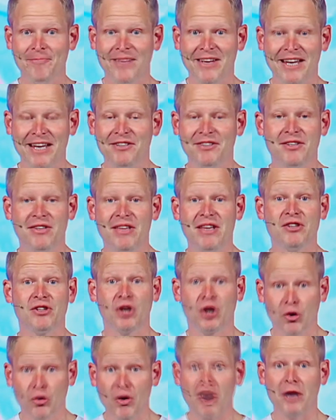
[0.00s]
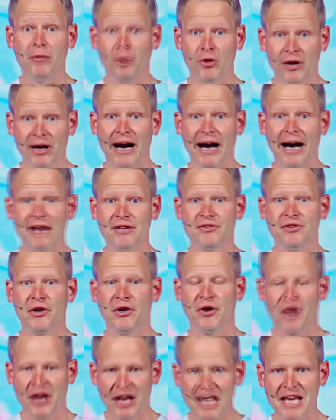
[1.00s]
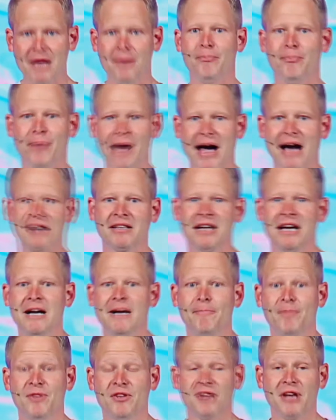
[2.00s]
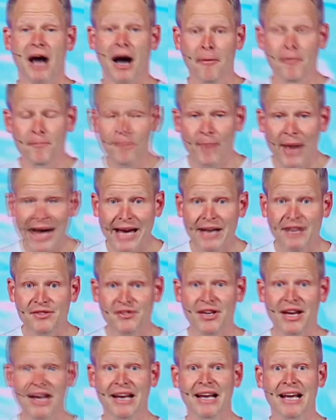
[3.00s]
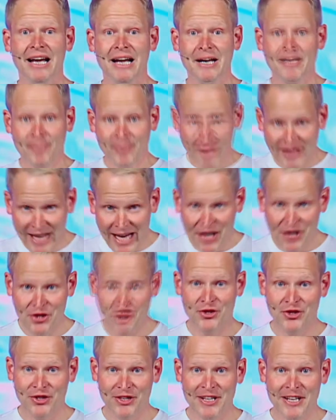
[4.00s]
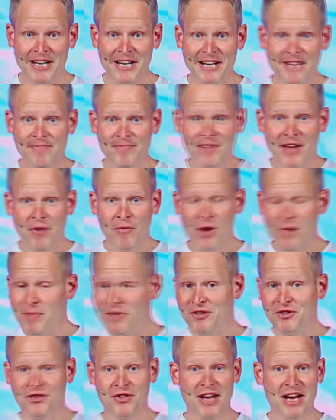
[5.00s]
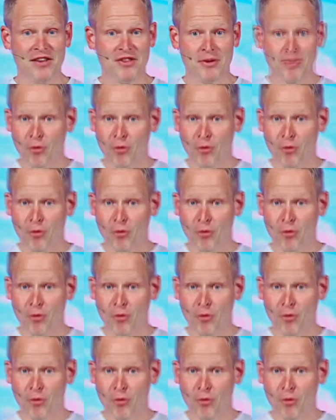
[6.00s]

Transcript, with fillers: into these incredible guys that are going to impact this amazing nation. We've been seeing the